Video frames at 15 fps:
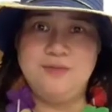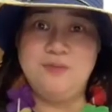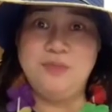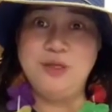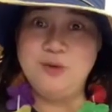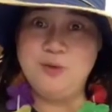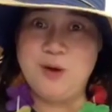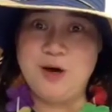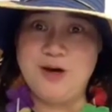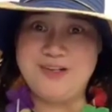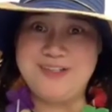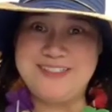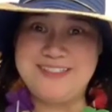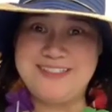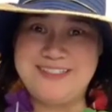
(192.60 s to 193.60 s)
blue
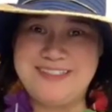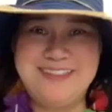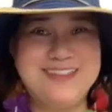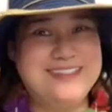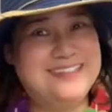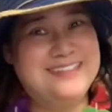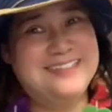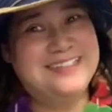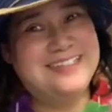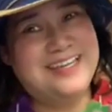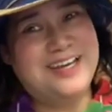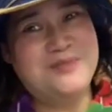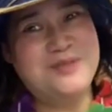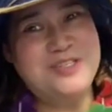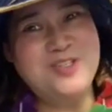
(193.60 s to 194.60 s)
waters.
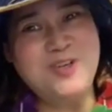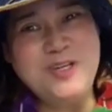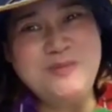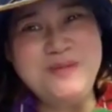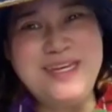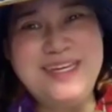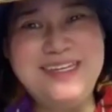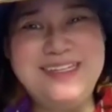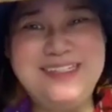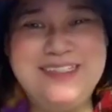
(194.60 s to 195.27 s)
Come and join me.